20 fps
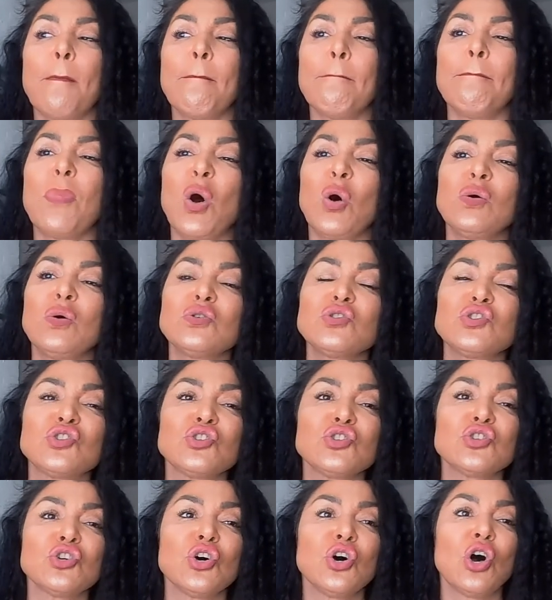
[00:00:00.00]

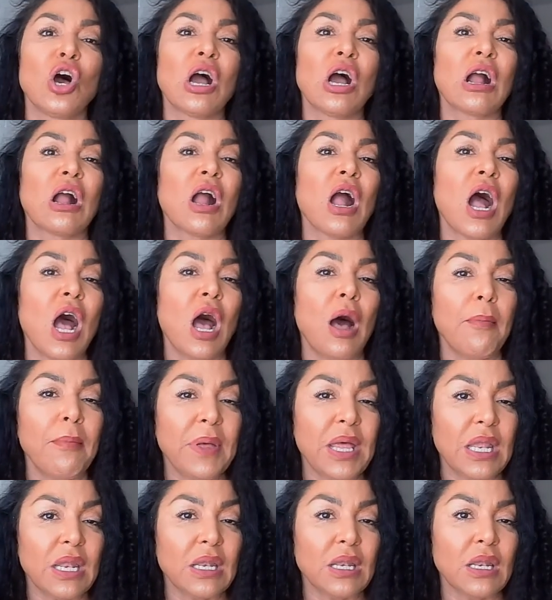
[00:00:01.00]
most
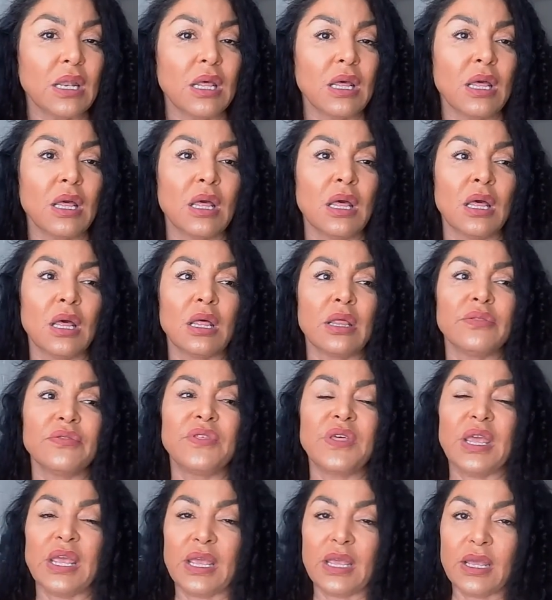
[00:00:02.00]
common
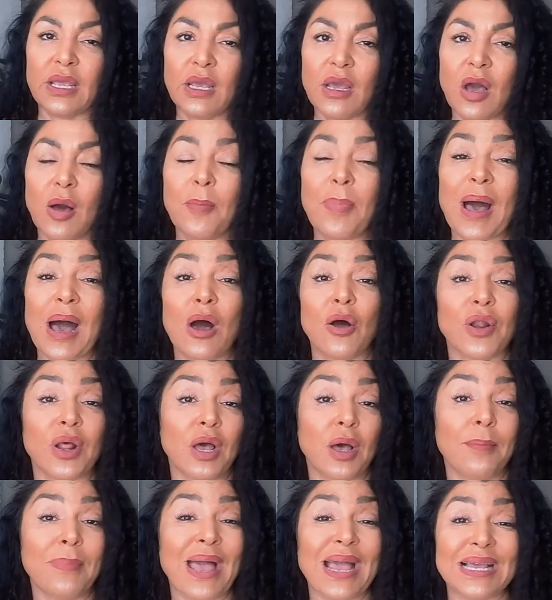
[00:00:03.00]
thing about
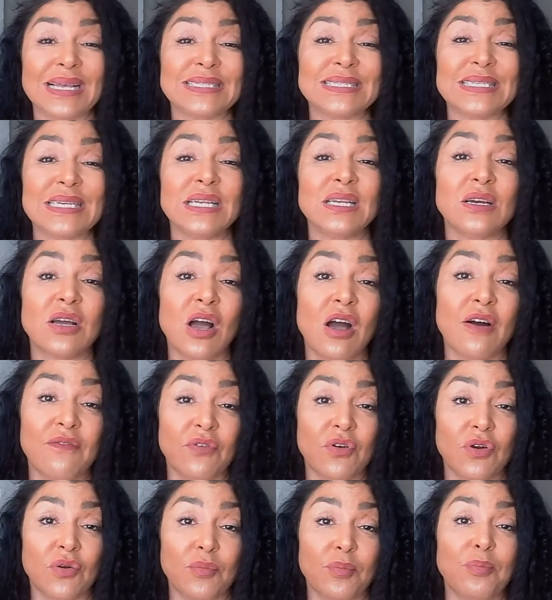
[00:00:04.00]
a magazine
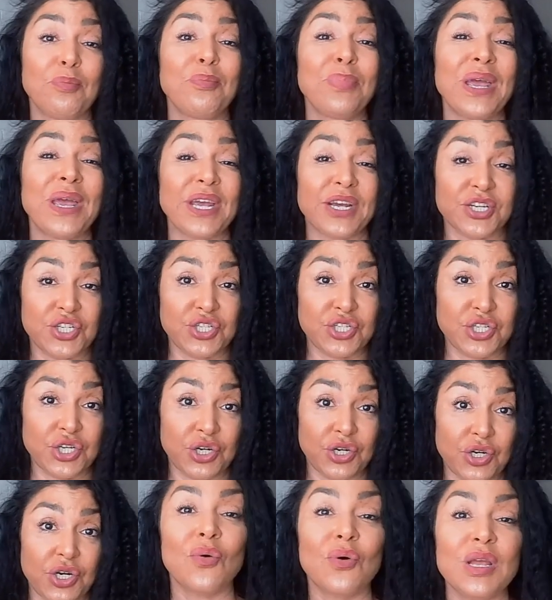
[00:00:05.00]
cover
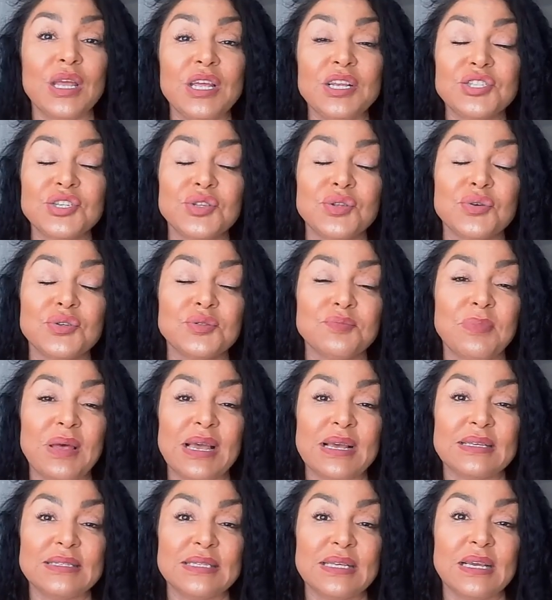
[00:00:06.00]
picture? Each of those
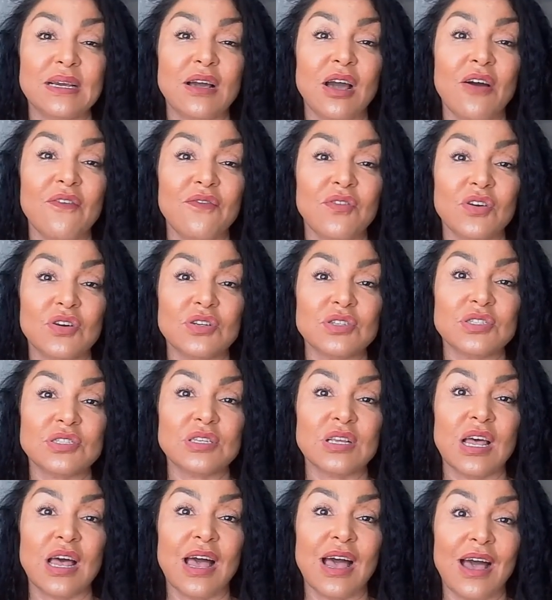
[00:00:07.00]
magazine
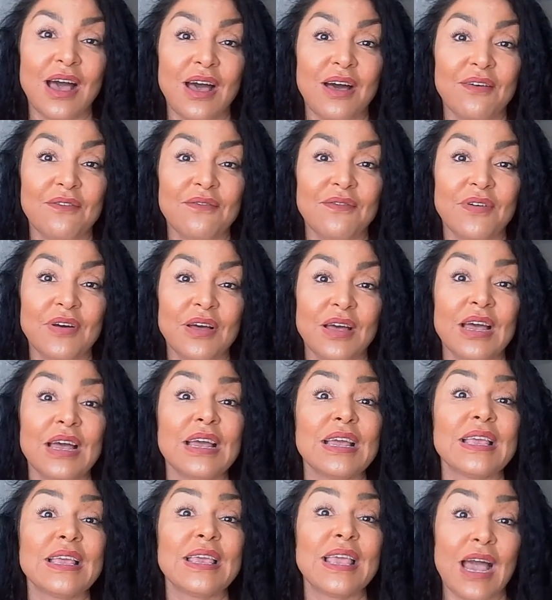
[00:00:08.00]
covers have
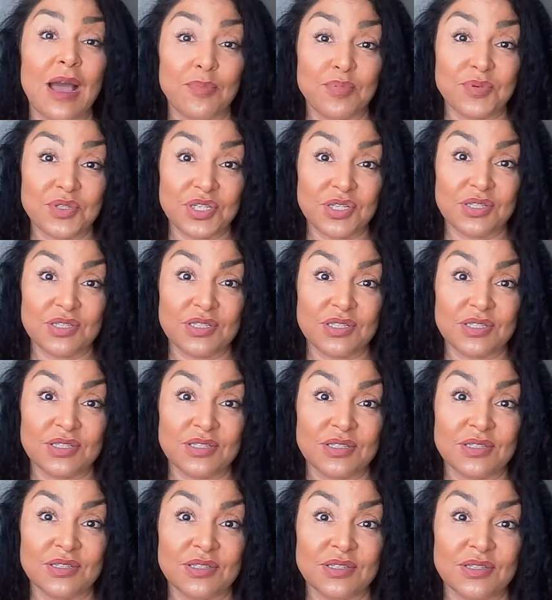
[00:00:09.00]
captions.